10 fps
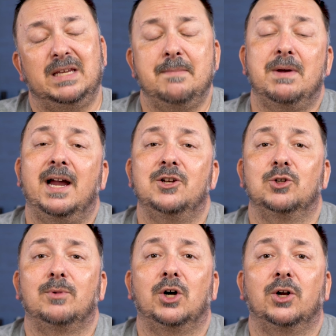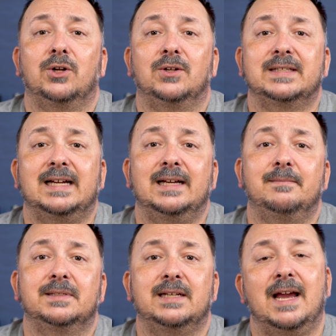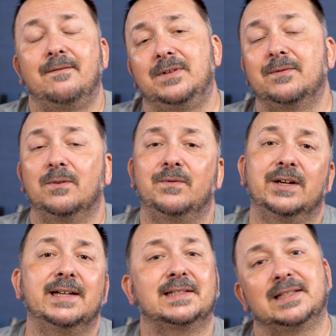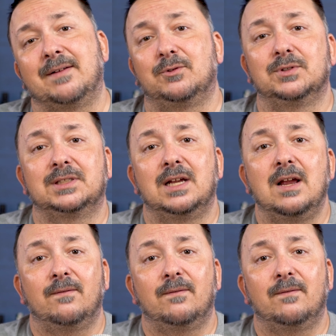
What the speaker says: keep behind your bar at all times and have different various levels